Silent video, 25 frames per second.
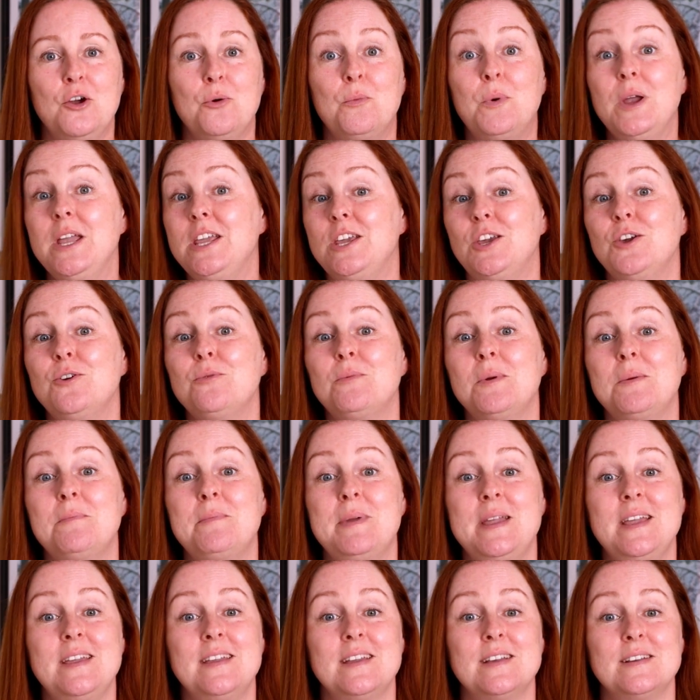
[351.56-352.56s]
We human
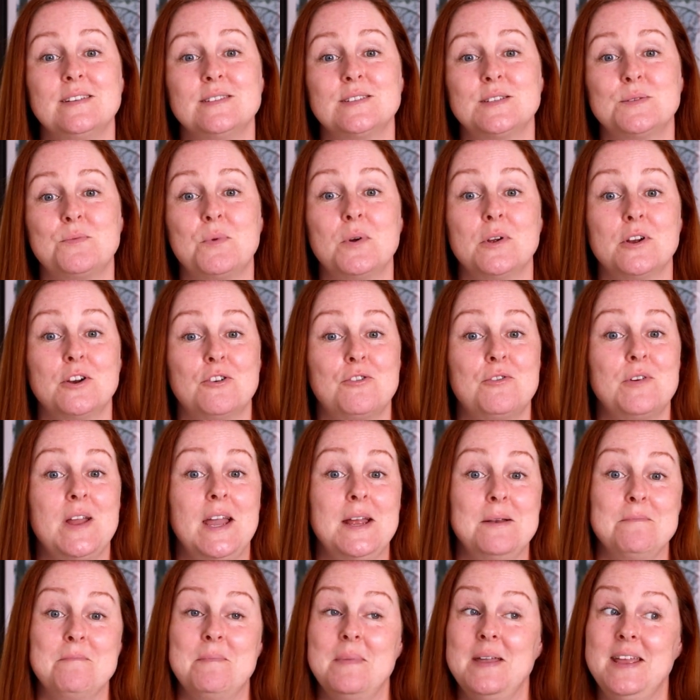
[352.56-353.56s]
beings will
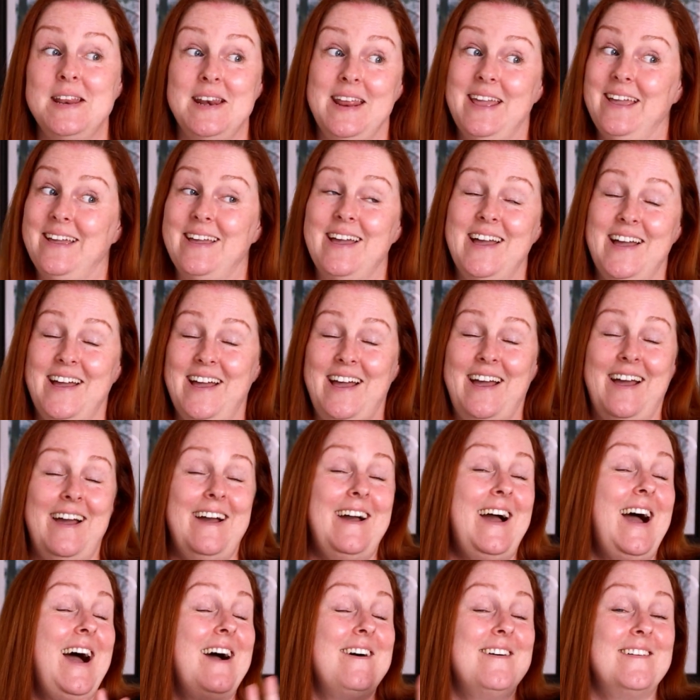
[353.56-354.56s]
create meaning
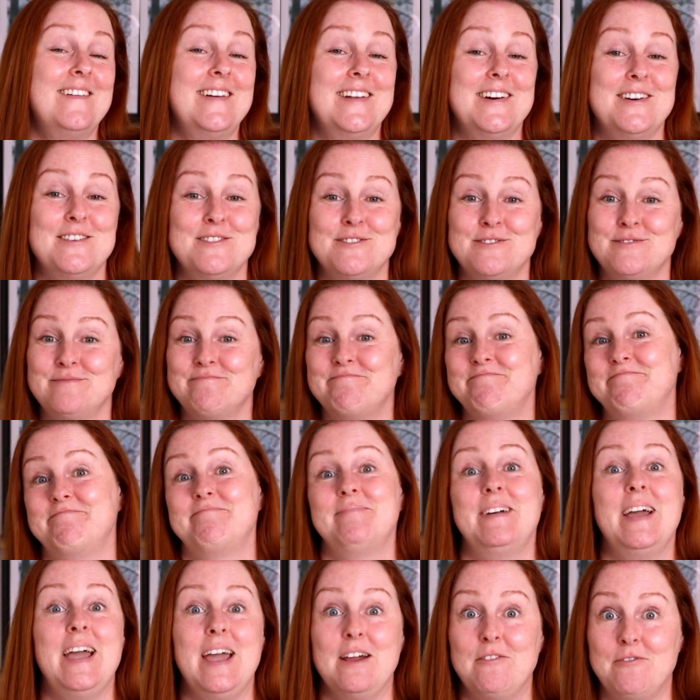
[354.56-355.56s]
out of
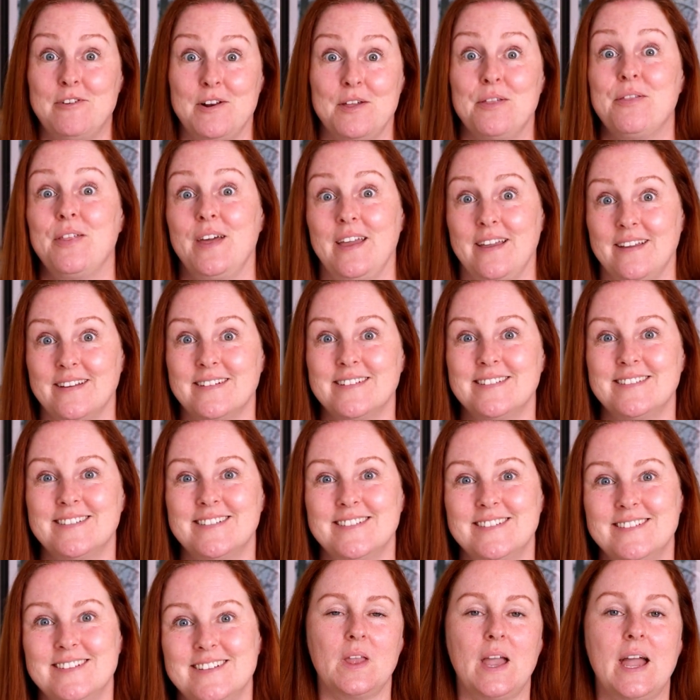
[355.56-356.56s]
everything.
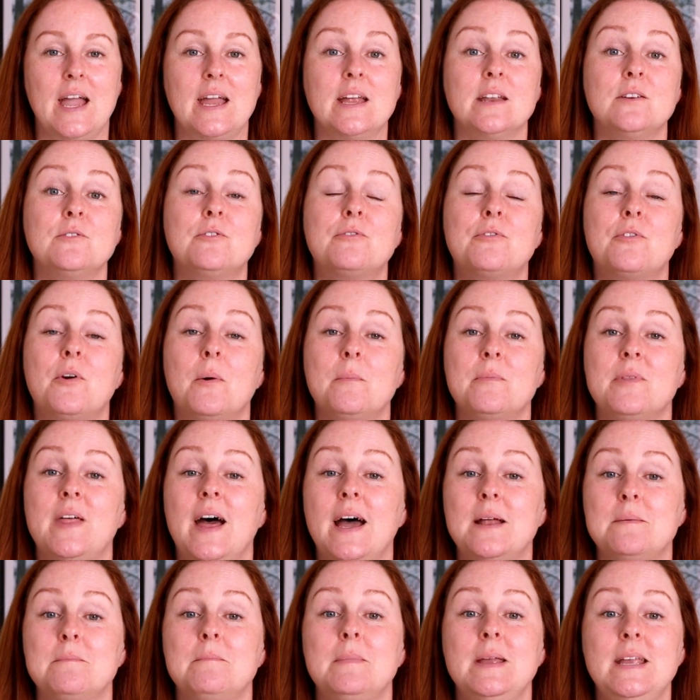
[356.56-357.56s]
And from
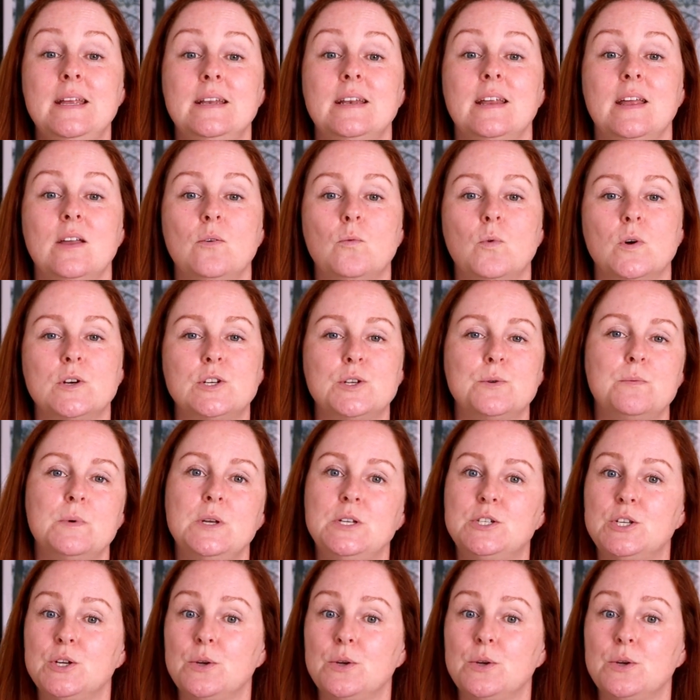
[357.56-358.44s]
that meaning, what do?